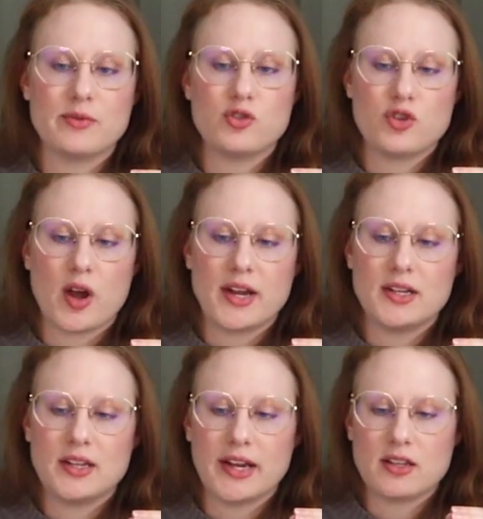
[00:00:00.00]
was trying
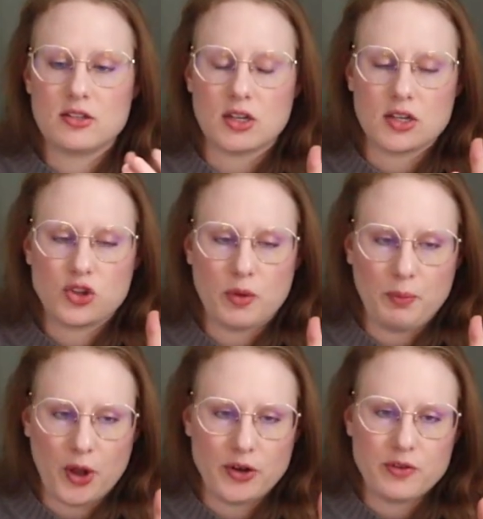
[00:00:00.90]
to suck the
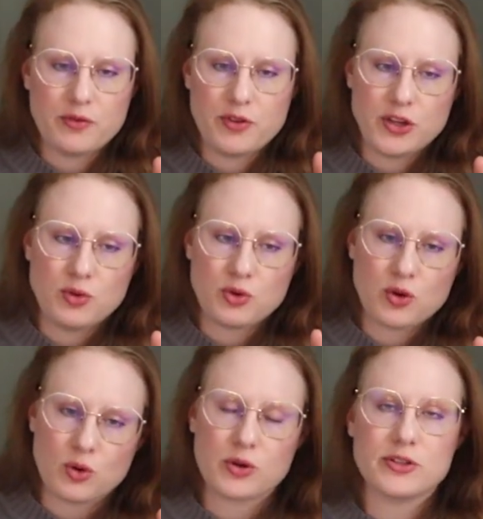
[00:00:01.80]
blood of the
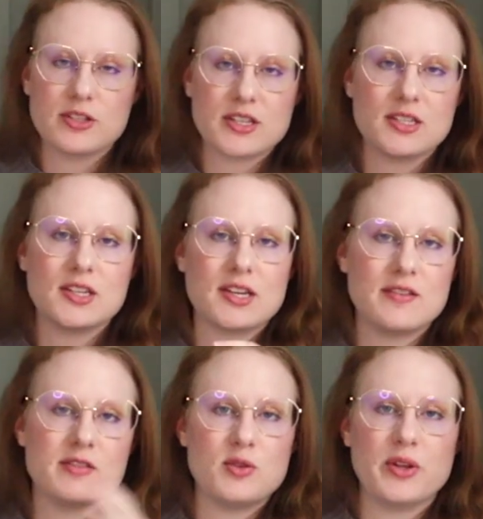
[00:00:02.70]
unicorns because it
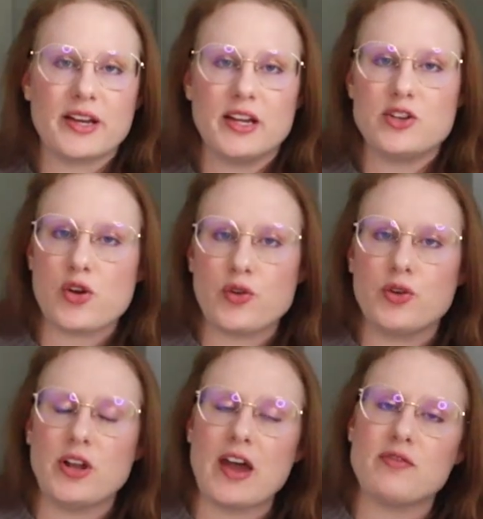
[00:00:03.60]
gives you
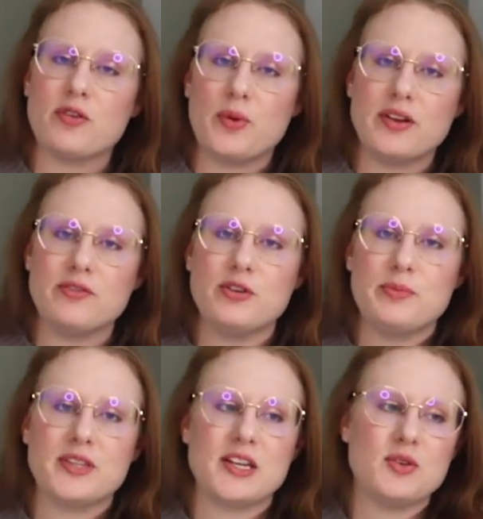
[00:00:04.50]
eternal life or whatever,
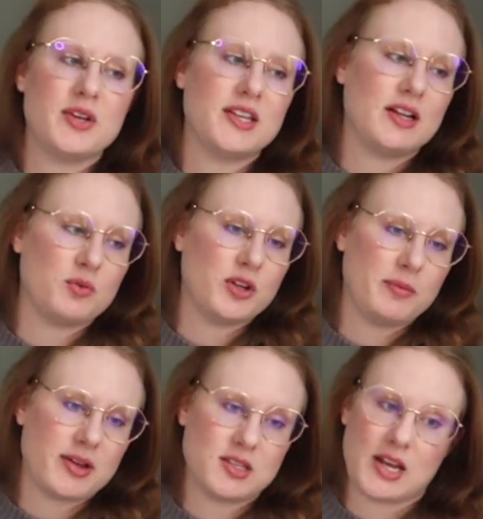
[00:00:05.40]
but then you get
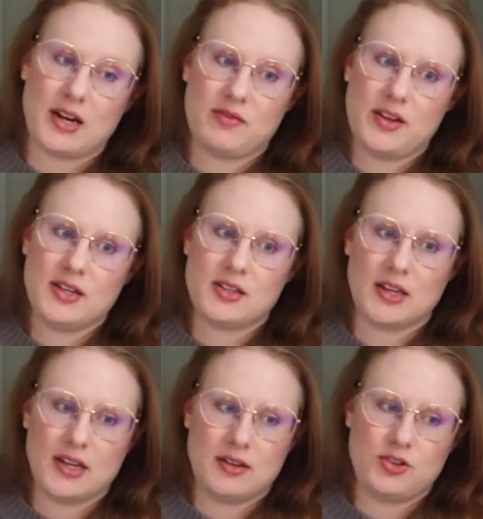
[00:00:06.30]
really bad side effects
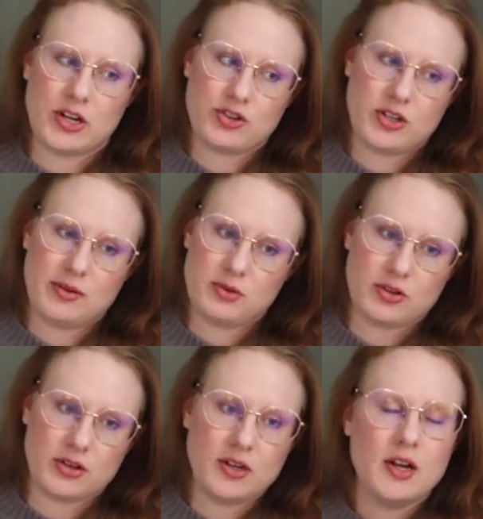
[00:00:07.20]
like indigestion, I'm
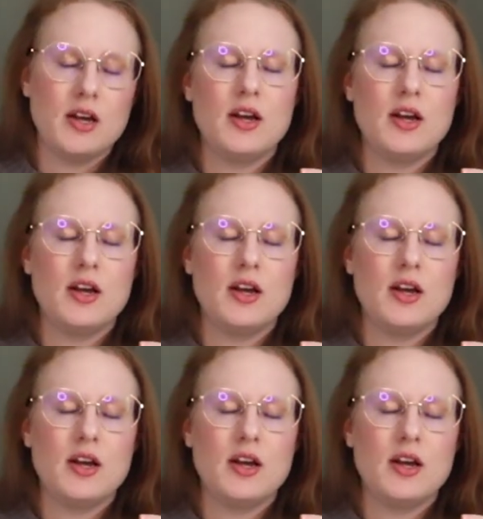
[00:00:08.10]
sure,